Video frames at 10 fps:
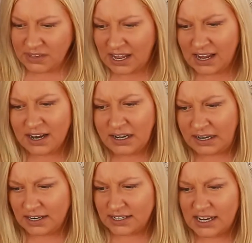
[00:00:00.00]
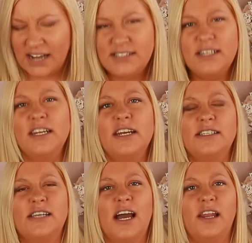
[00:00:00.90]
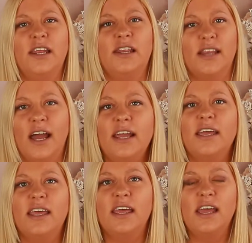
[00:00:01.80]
I didn't exactly like